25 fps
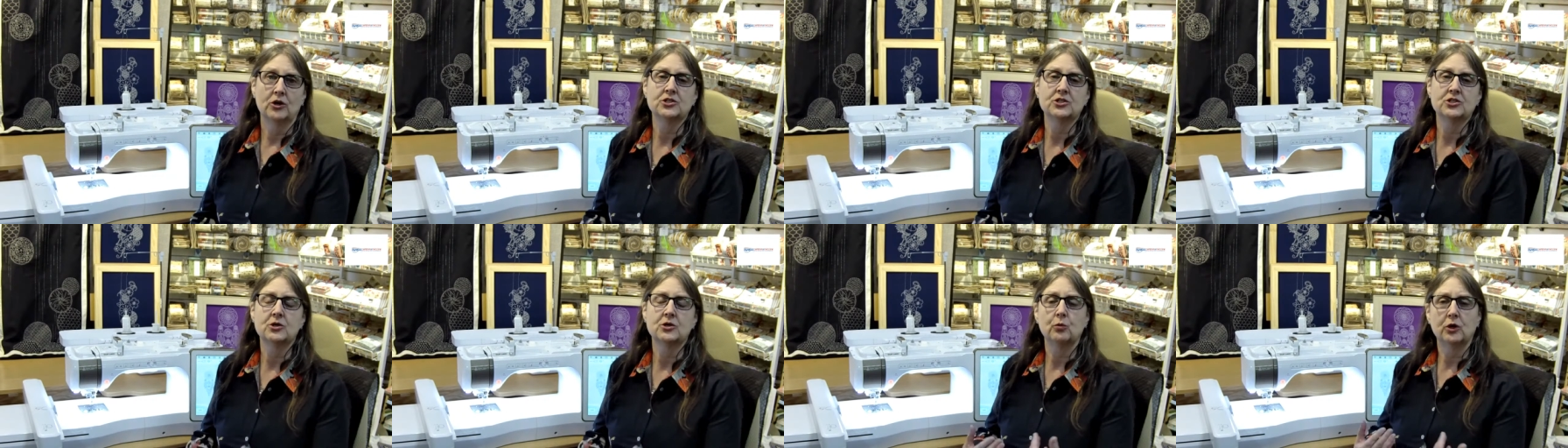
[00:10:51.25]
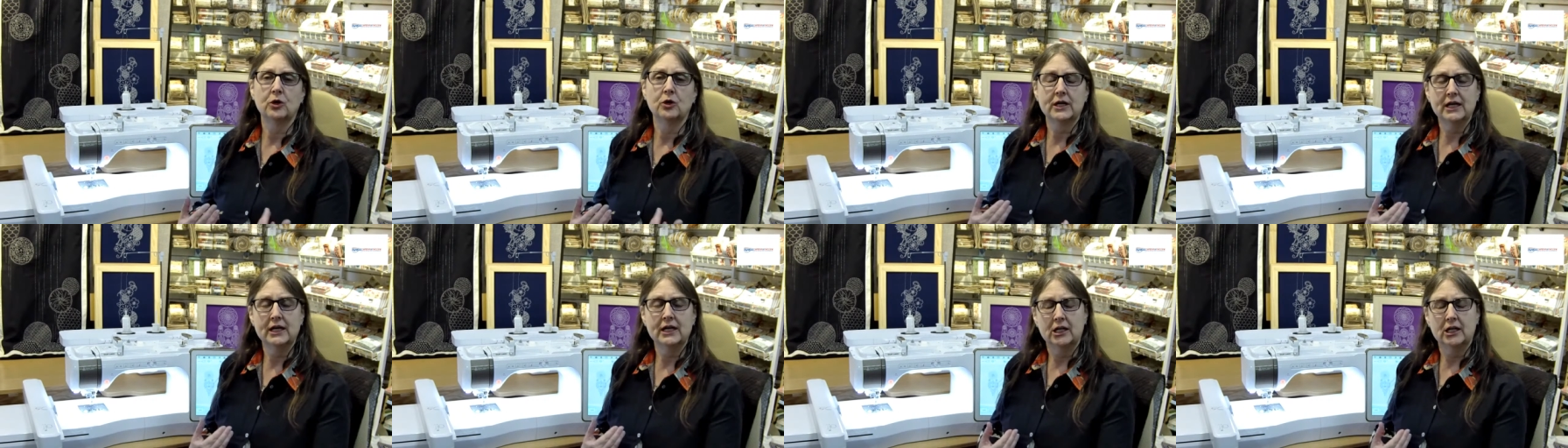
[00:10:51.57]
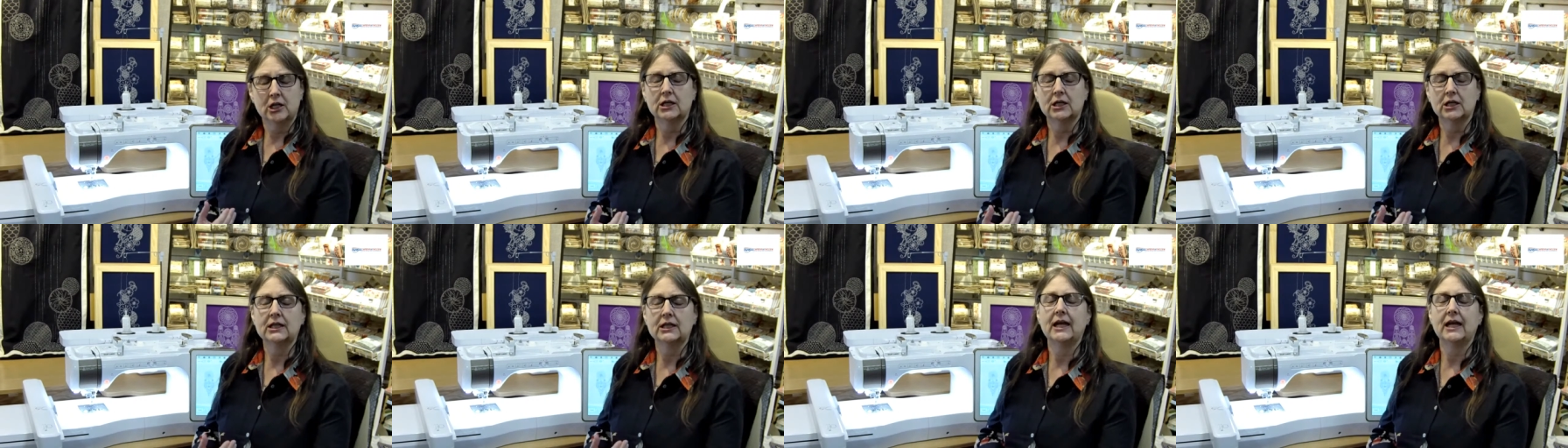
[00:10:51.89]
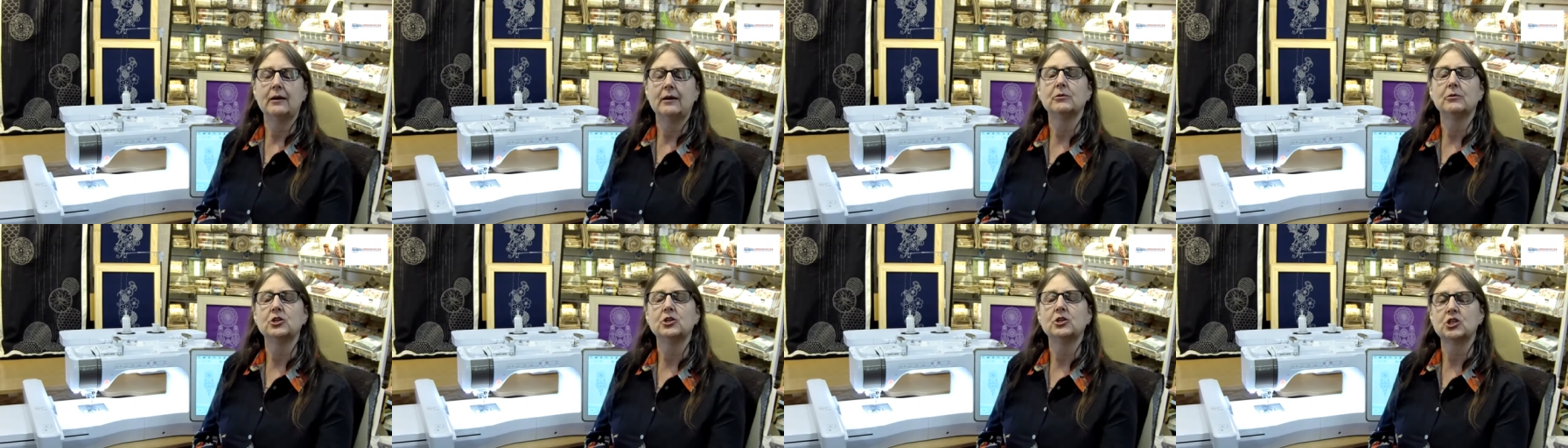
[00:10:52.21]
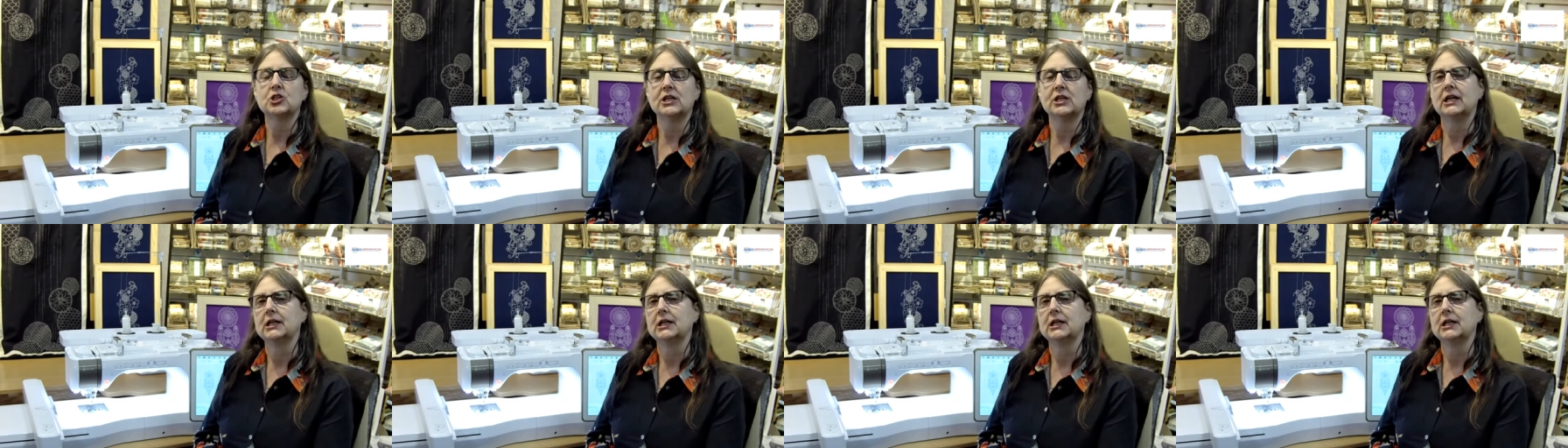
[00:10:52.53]
So we're going to look at that
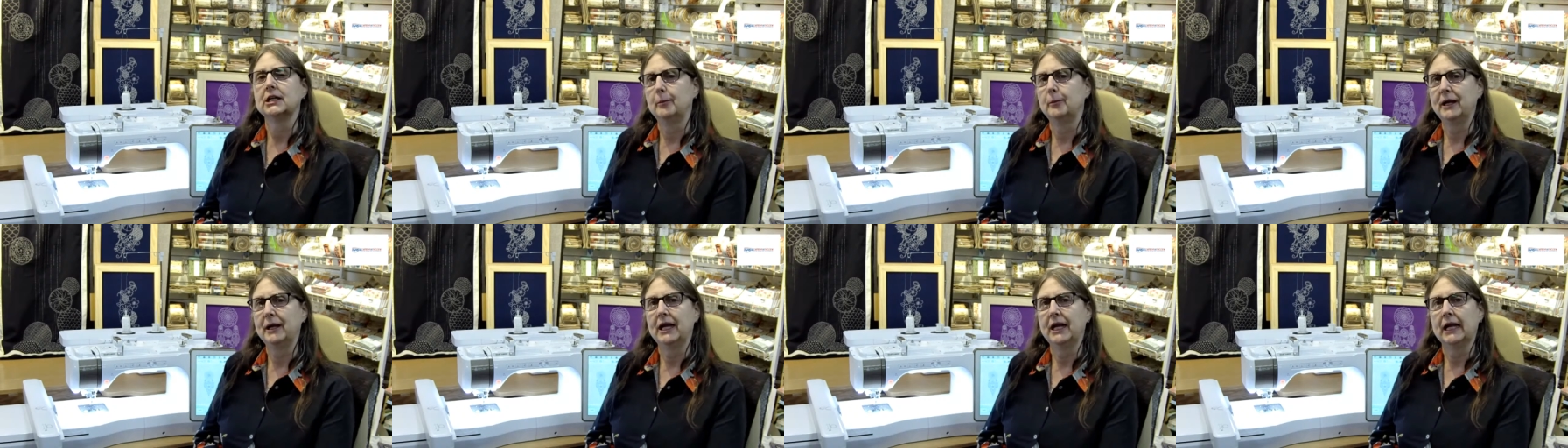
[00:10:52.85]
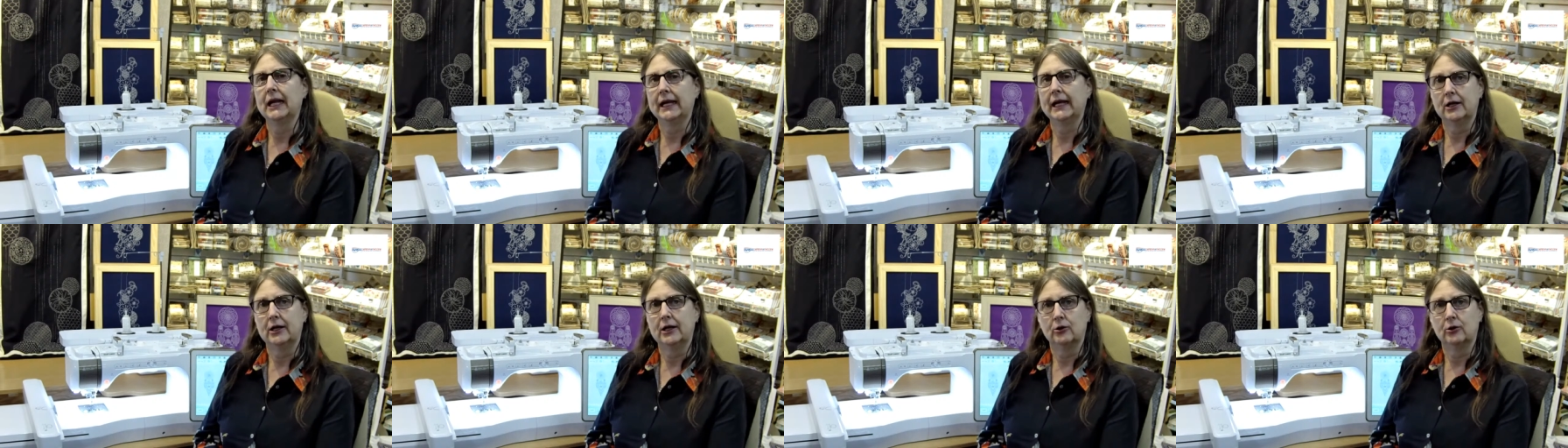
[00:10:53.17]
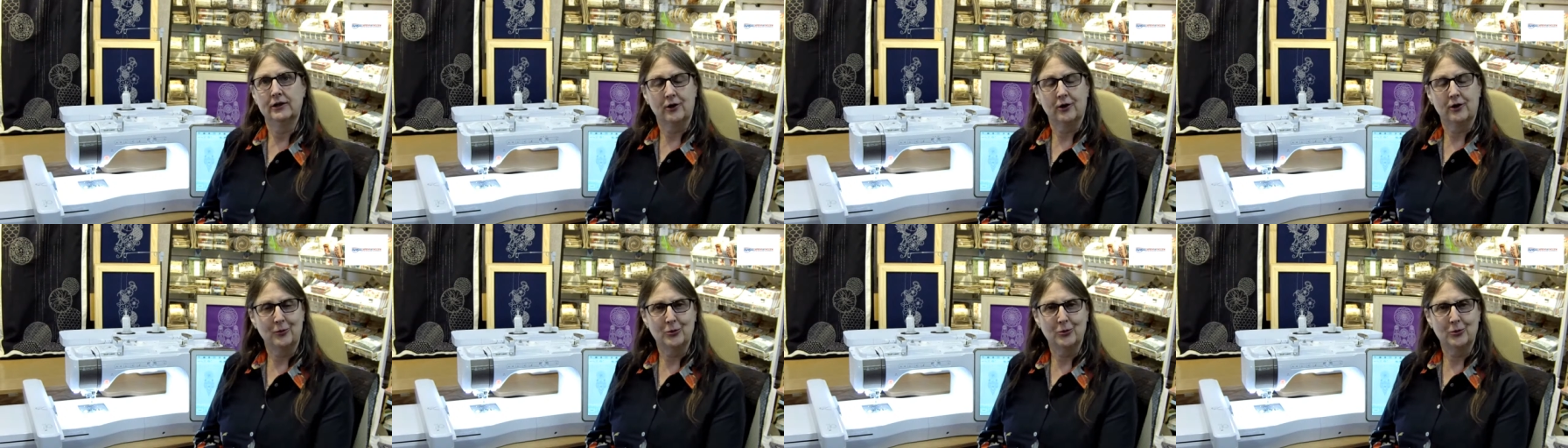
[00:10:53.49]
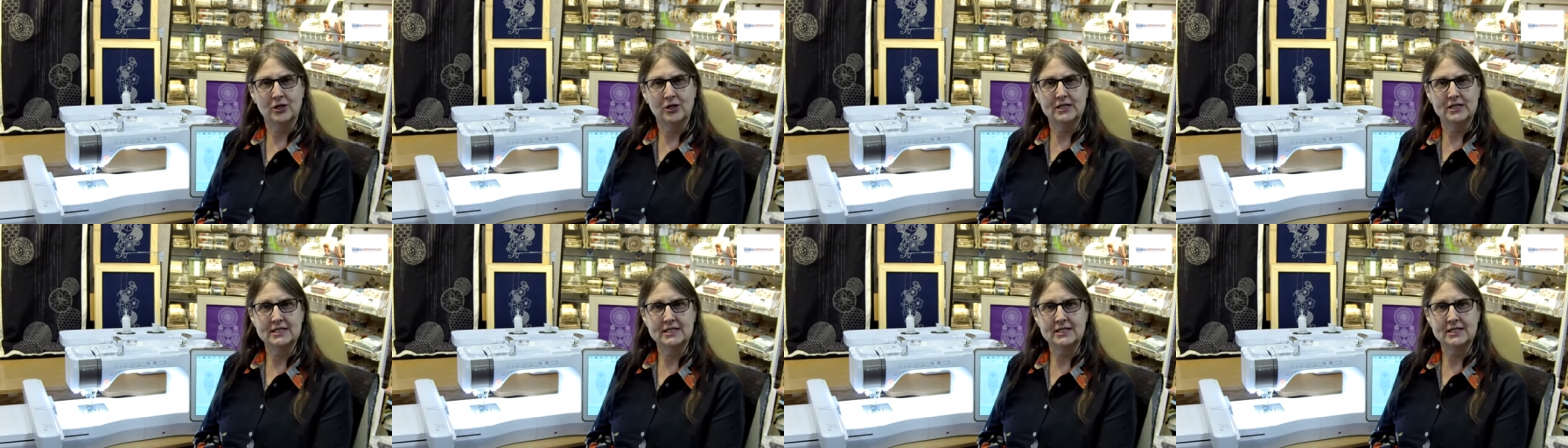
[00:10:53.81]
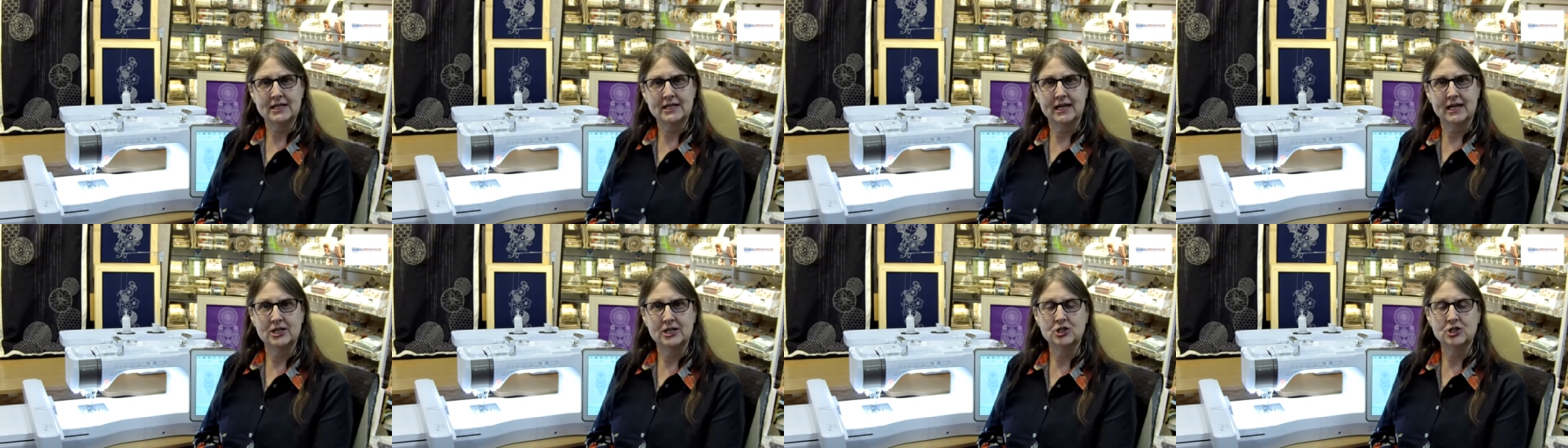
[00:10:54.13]
machine a little bit later in our
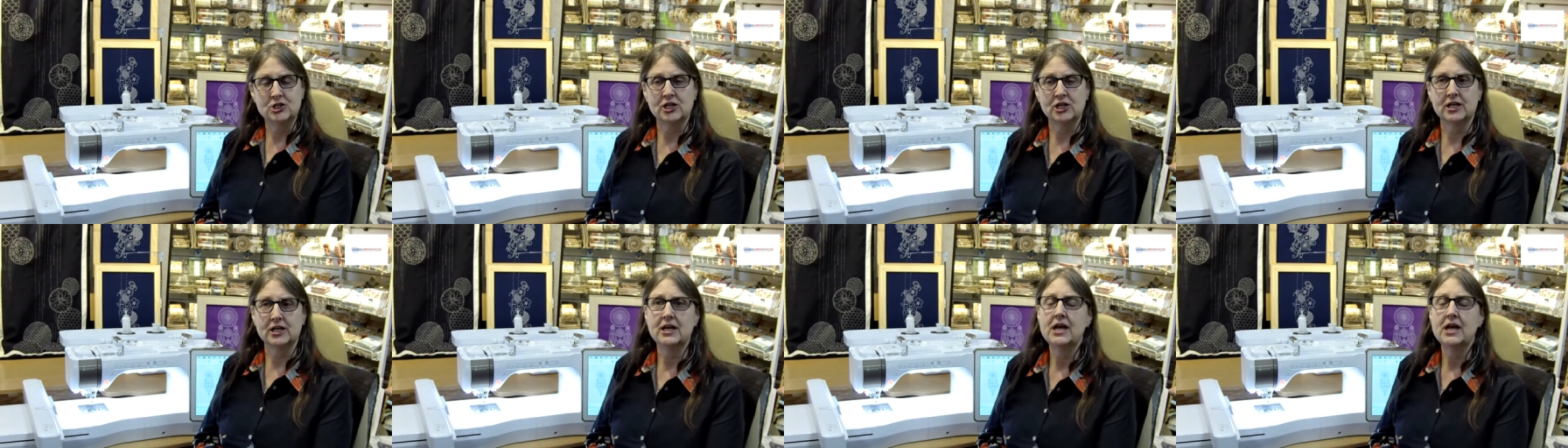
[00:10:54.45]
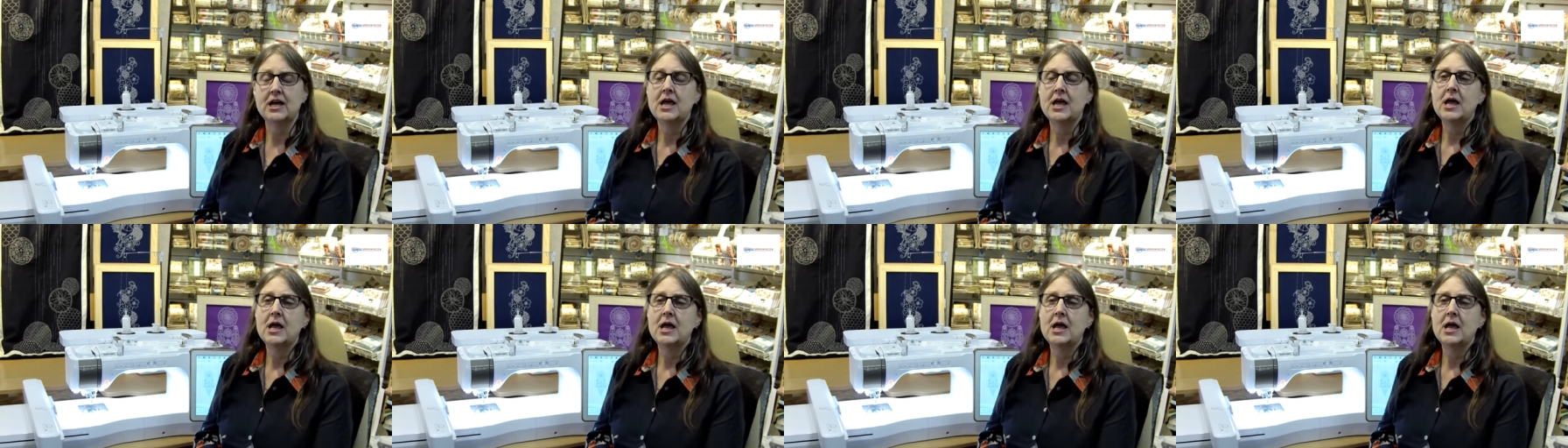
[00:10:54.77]
presentation.